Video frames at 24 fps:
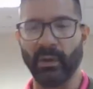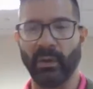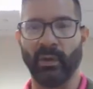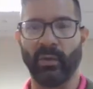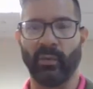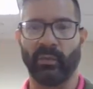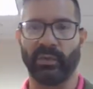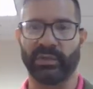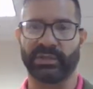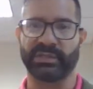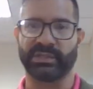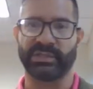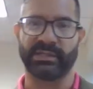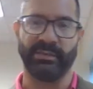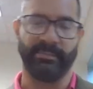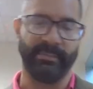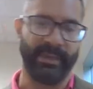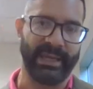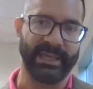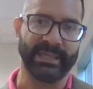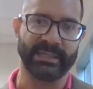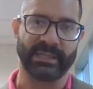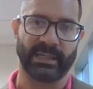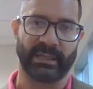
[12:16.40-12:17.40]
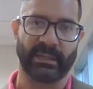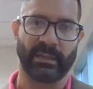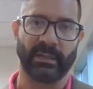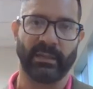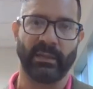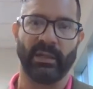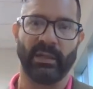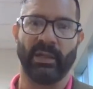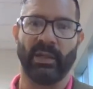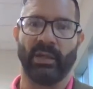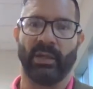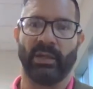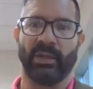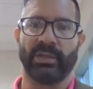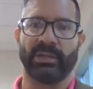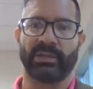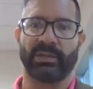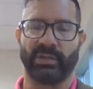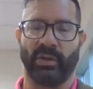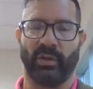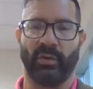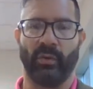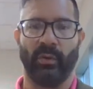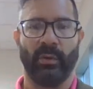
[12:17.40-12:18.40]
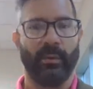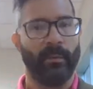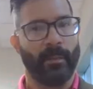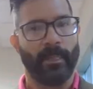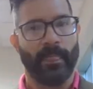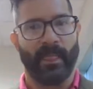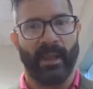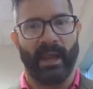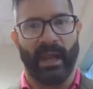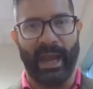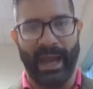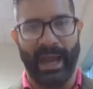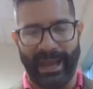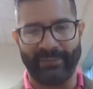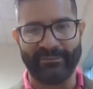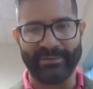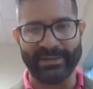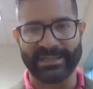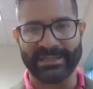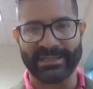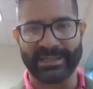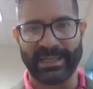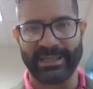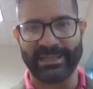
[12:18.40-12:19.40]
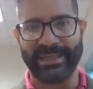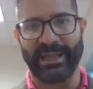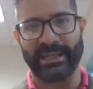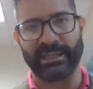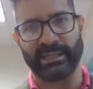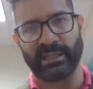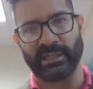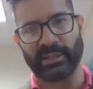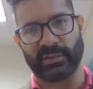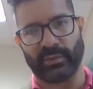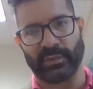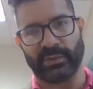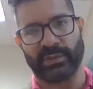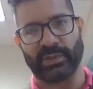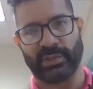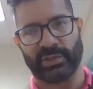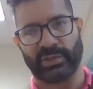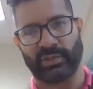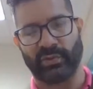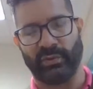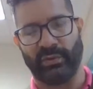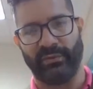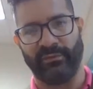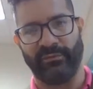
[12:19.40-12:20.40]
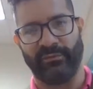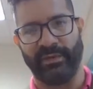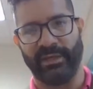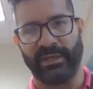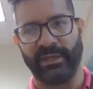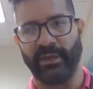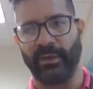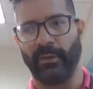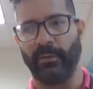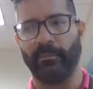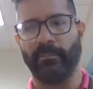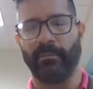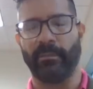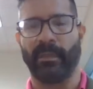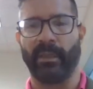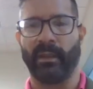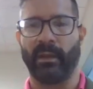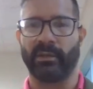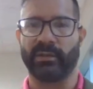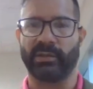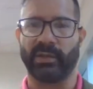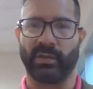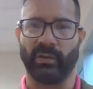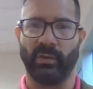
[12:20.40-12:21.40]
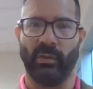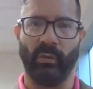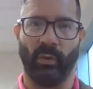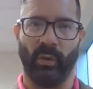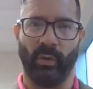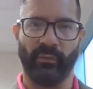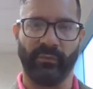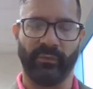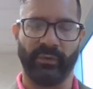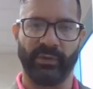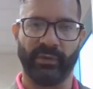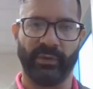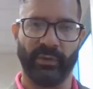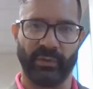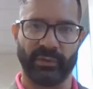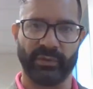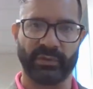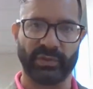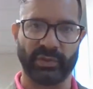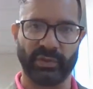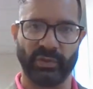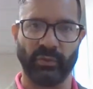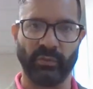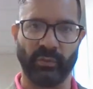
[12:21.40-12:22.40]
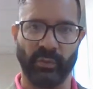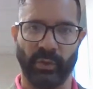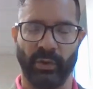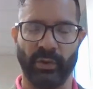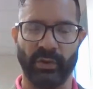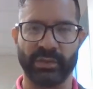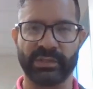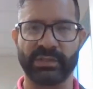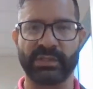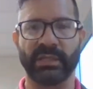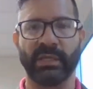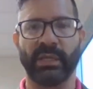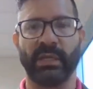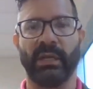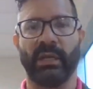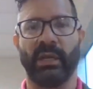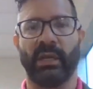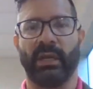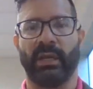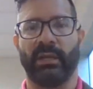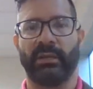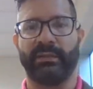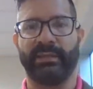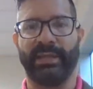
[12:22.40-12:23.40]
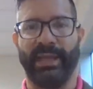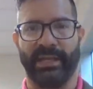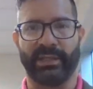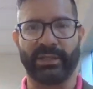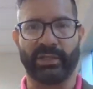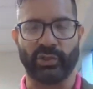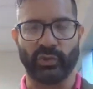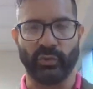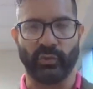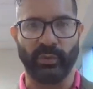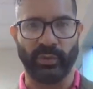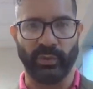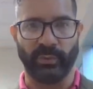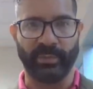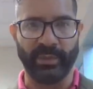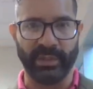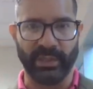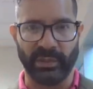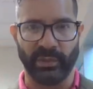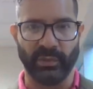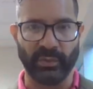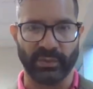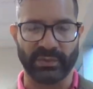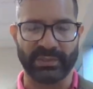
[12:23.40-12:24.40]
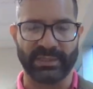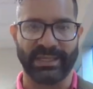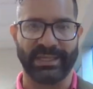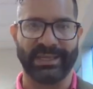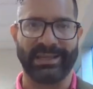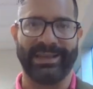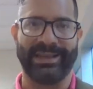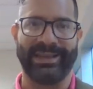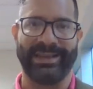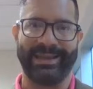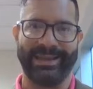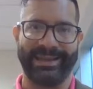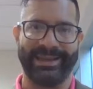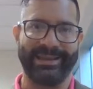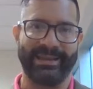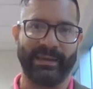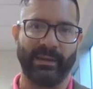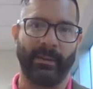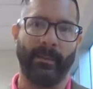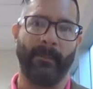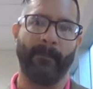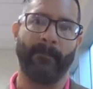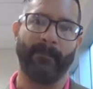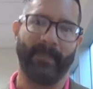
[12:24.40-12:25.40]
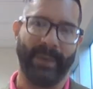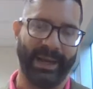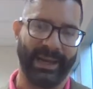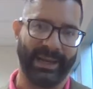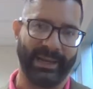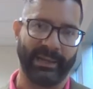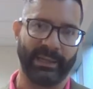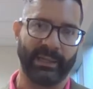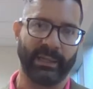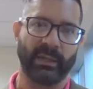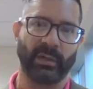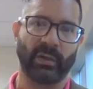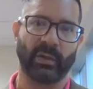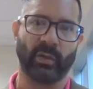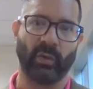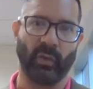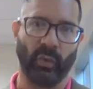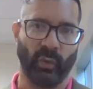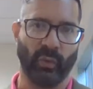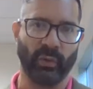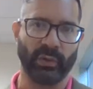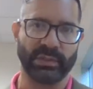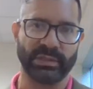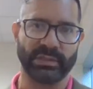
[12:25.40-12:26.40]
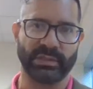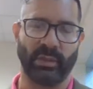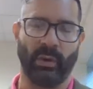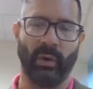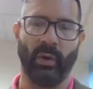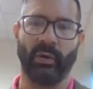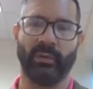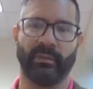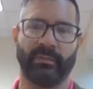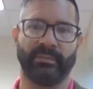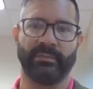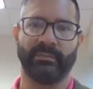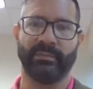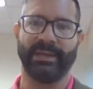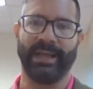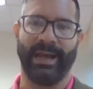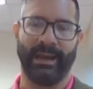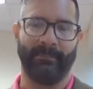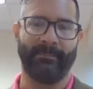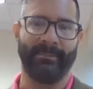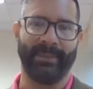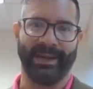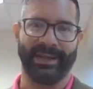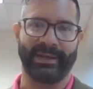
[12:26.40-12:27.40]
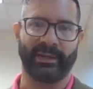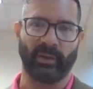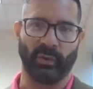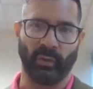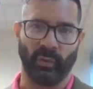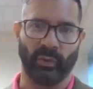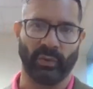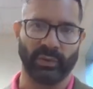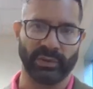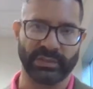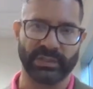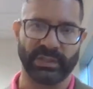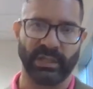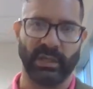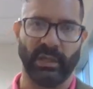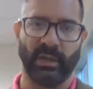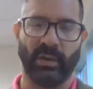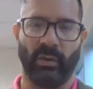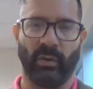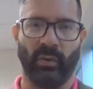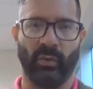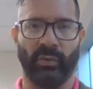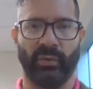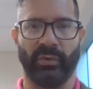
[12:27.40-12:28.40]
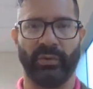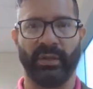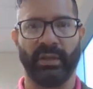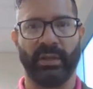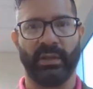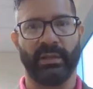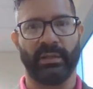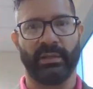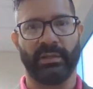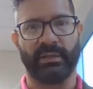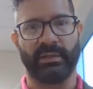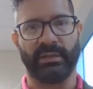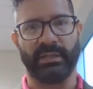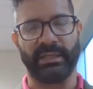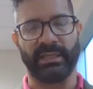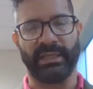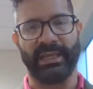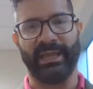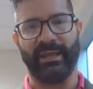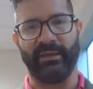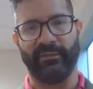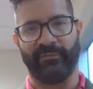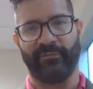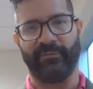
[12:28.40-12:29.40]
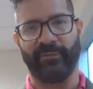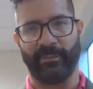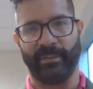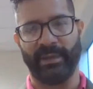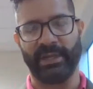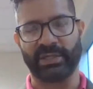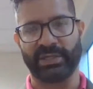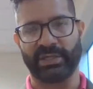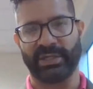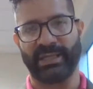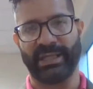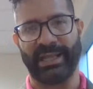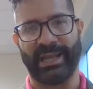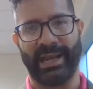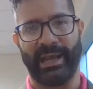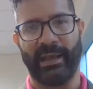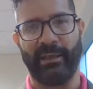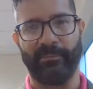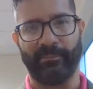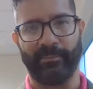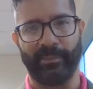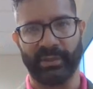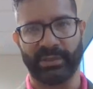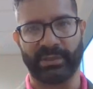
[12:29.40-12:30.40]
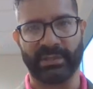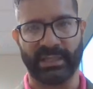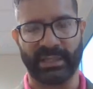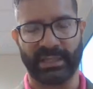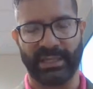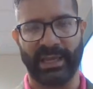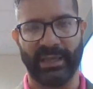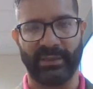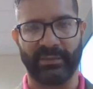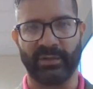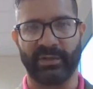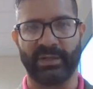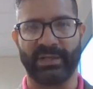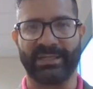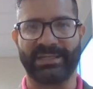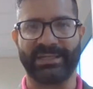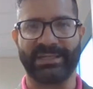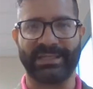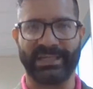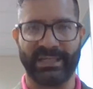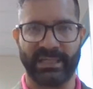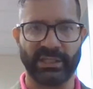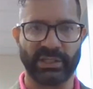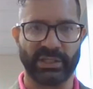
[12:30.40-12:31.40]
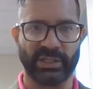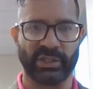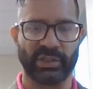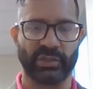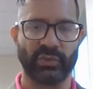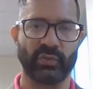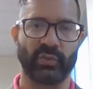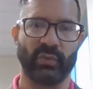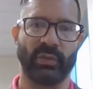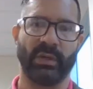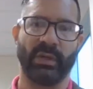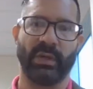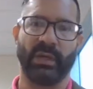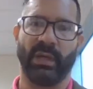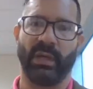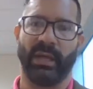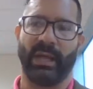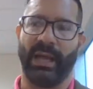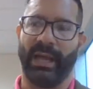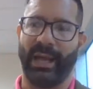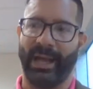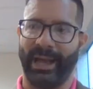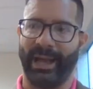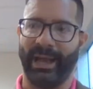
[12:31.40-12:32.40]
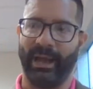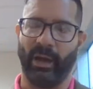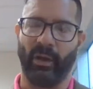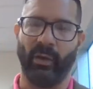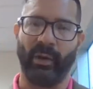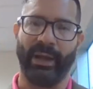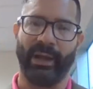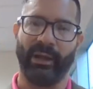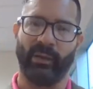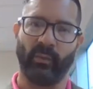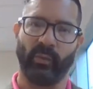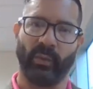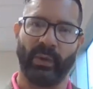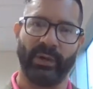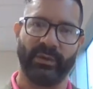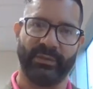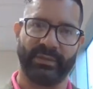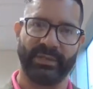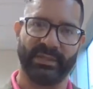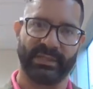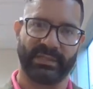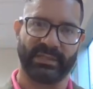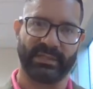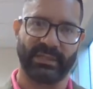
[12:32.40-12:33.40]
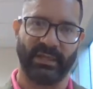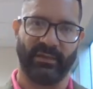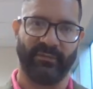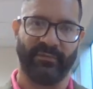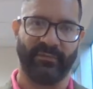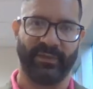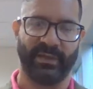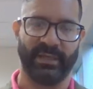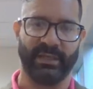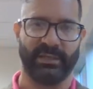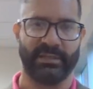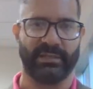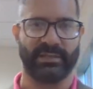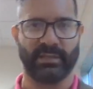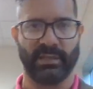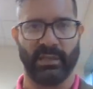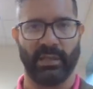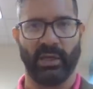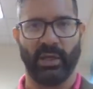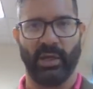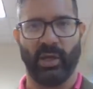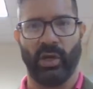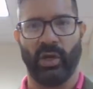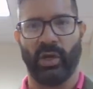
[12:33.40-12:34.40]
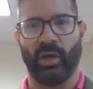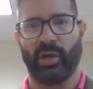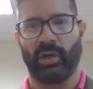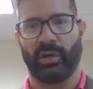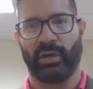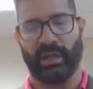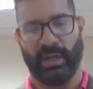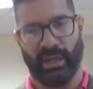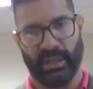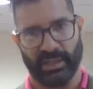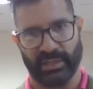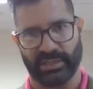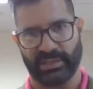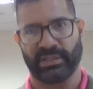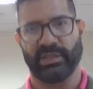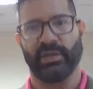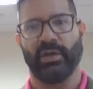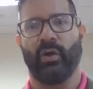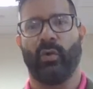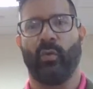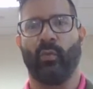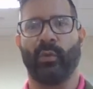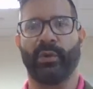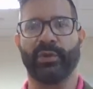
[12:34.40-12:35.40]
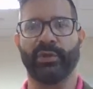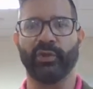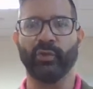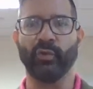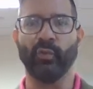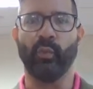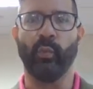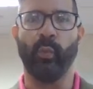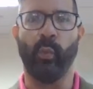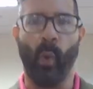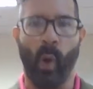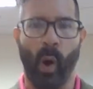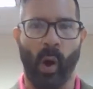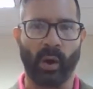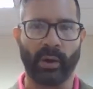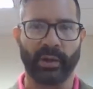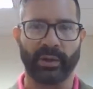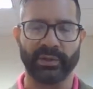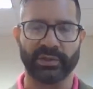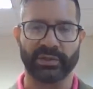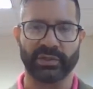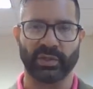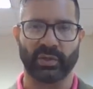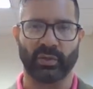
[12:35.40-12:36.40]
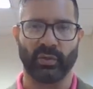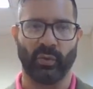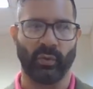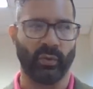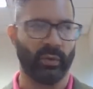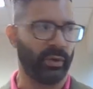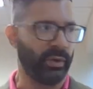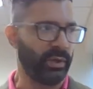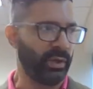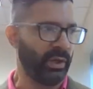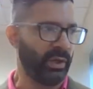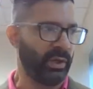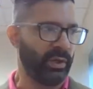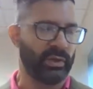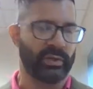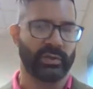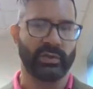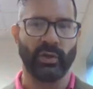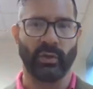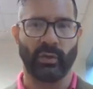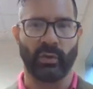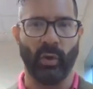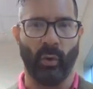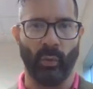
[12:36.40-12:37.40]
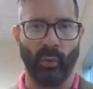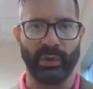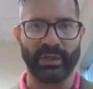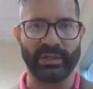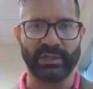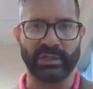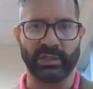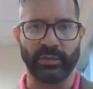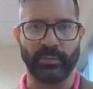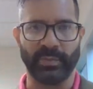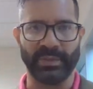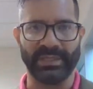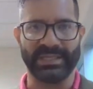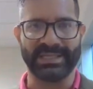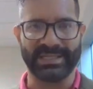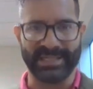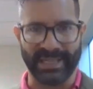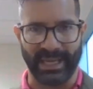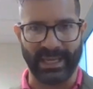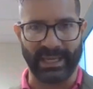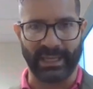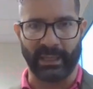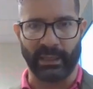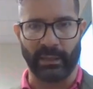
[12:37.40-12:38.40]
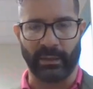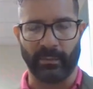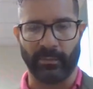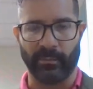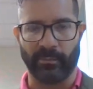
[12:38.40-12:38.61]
which is amazing. So having said that, this was a short video to go over those two words that you will be using in my course, or not my course, or the information that I put together to teach you how and where this stuff is. Because when you walk into court, you're going to be saying,